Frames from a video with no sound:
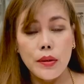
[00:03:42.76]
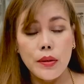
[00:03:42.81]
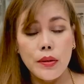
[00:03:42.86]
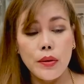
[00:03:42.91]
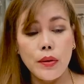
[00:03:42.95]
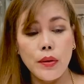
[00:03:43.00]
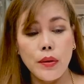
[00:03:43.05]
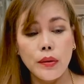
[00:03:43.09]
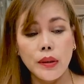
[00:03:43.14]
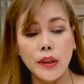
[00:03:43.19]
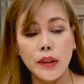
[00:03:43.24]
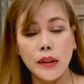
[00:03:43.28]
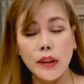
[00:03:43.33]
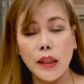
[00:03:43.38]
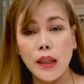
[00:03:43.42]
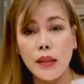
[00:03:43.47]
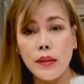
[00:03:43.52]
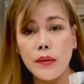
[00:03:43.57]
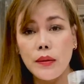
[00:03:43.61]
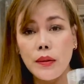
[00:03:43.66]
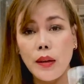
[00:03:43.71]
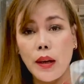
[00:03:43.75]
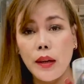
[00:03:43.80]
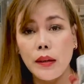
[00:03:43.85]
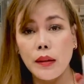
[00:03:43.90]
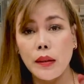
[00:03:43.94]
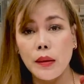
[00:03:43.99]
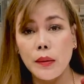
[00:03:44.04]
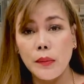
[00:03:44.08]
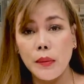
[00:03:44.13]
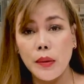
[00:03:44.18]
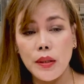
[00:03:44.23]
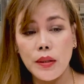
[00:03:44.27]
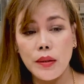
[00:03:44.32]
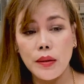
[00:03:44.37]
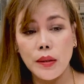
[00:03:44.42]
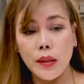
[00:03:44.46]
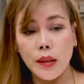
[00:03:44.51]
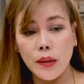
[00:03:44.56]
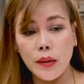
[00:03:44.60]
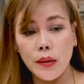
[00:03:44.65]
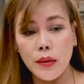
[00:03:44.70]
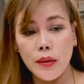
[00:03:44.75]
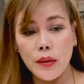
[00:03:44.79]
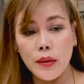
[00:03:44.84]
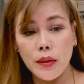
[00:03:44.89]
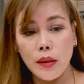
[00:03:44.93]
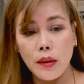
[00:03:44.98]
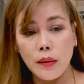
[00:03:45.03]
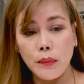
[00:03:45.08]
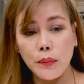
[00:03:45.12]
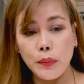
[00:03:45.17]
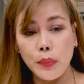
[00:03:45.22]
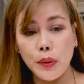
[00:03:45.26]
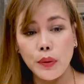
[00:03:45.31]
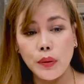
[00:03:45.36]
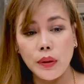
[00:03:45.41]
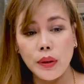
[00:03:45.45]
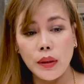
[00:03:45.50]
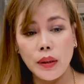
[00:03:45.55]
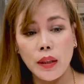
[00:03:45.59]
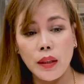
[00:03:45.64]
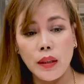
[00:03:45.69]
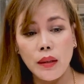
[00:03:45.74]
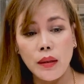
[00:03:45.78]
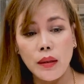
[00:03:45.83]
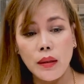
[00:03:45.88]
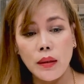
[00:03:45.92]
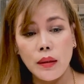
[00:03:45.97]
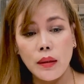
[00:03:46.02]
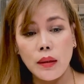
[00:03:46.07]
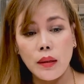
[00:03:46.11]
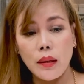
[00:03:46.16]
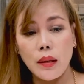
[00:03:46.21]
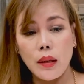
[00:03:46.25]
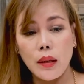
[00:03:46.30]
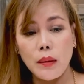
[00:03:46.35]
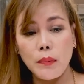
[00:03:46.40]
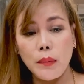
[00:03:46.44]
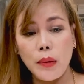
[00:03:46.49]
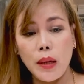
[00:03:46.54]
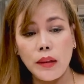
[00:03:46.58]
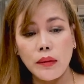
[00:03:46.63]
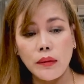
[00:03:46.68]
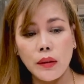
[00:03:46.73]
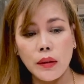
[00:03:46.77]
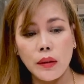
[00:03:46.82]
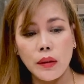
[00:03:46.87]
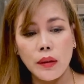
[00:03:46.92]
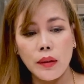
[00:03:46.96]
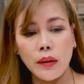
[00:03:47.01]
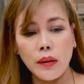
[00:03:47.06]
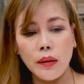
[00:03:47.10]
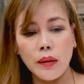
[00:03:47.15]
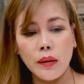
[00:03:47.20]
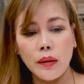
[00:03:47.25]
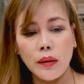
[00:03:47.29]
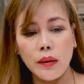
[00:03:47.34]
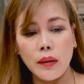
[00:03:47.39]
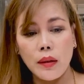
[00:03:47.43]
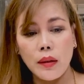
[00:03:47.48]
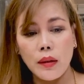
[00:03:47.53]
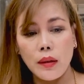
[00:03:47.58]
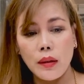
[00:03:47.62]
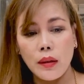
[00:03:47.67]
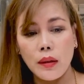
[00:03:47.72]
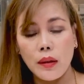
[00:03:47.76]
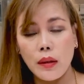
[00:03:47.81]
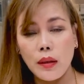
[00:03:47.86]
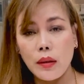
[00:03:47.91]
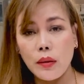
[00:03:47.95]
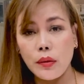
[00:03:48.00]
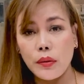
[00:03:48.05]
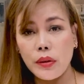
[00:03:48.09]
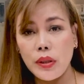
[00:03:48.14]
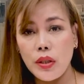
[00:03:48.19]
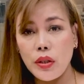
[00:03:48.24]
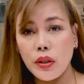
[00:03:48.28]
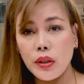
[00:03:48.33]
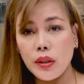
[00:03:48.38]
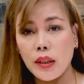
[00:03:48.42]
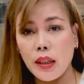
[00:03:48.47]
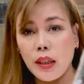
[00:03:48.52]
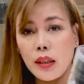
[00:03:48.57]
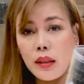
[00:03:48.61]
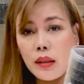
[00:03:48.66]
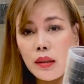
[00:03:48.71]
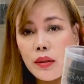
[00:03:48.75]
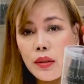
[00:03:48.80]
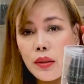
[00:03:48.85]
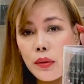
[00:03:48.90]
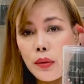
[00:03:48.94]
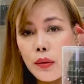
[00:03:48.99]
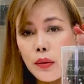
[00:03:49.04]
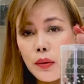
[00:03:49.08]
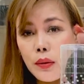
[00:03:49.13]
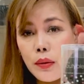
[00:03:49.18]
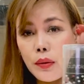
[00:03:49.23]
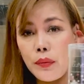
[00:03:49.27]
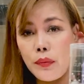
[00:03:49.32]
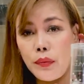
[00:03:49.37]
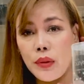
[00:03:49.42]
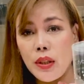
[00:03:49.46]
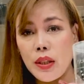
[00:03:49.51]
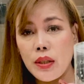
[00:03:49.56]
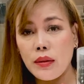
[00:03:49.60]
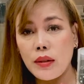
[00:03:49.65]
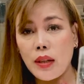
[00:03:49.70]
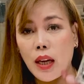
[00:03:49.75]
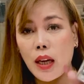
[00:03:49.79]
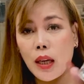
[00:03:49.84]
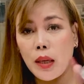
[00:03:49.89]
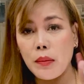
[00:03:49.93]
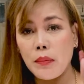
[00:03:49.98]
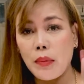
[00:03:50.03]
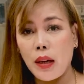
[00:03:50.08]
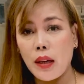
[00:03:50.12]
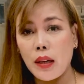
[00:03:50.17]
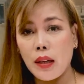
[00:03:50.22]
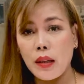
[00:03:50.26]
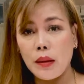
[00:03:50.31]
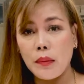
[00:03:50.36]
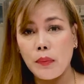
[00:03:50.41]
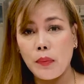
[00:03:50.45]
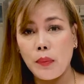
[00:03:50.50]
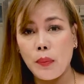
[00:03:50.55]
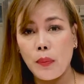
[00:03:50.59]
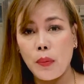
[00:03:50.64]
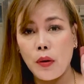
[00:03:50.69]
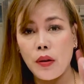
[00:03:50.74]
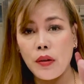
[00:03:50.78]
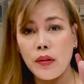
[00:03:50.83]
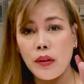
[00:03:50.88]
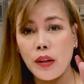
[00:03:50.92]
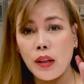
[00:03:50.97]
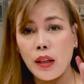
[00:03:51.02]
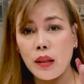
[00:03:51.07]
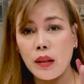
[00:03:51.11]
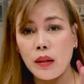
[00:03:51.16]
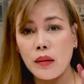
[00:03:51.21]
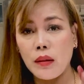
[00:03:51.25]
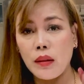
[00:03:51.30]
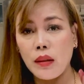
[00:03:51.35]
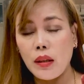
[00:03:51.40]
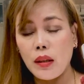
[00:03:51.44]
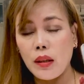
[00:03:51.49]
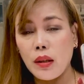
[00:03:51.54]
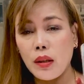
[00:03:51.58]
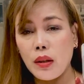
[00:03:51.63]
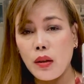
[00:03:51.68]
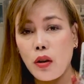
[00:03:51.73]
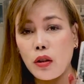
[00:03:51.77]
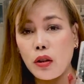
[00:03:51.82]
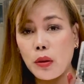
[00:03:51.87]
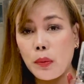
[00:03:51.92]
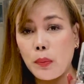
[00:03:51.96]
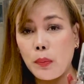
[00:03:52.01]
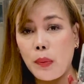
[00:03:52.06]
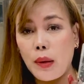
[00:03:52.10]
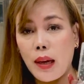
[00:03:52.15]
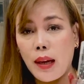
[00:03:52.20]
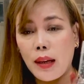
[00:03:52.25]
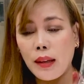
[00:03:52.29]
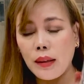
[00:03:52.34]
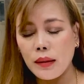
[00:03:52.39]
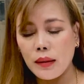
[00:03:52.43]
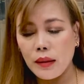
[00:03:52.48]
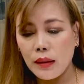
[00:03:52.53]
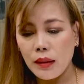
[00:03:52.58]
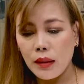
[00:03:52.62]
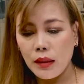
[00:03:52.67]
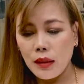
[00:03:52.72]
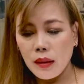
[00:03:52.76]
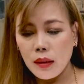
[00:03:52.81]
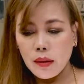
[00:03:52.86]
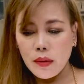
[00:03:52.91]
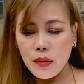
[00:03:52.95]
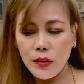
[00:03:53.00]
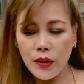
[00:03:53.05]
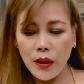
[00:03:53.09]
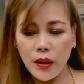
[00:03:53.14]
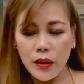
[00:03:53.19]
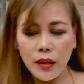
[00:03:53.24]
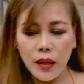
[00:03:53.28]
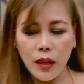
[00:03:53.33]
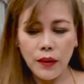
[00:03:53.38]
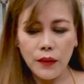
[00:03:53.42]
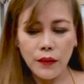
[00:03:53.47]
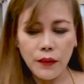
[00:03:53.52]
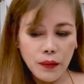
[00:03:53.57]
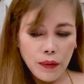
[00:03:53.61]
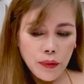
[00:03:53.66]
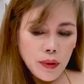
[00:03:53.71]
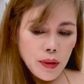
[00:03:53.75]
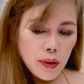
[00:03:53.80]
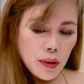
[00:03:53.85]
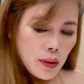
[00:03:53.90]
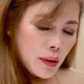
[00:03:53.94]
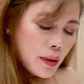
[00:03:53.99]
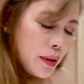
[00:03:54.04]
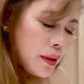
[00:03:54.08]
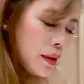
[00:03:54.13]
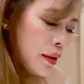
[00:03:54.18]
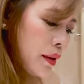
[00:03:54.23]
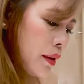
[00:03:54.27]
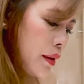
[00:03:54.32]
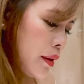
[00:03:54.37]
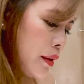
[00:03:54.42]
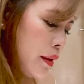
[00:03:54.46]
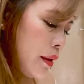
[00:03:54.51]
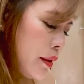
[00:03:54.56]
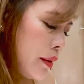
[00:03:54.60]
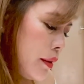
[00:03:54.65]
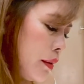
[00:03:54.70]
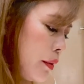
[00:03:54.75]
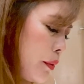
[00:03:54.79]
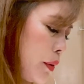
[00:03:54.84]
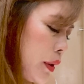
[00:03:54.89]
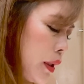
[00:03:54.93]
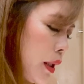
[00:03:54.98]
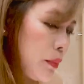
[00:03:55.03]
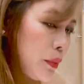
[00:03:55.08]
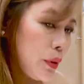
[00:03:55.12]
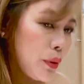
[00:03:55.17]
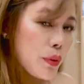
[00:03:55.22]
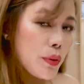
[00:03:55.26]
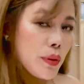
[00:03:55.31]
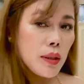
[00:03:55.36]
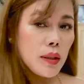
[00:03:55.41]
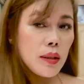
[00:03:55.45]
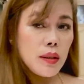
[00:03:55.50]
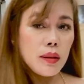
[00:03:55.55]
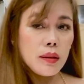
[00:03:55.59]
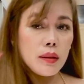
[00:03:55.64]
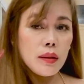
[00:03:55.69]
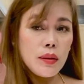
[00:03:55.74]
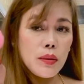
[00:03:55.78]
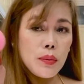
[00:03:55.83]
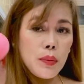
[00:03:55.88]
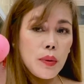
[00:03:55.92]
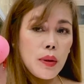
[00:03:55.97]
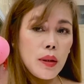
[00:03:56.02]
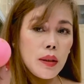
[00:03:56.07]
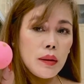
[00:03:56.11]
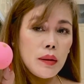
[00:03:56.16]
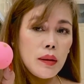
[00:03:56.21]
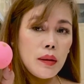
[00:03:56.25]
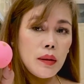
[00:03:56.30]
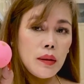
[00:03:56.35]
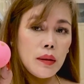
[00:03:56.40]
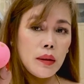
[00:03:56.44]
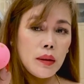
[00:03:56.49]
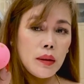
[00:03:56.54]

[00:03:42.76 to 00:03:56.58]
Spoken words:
So the next item is this beauty blender original. So this time I bought a color black, because I have what I'm using is this one,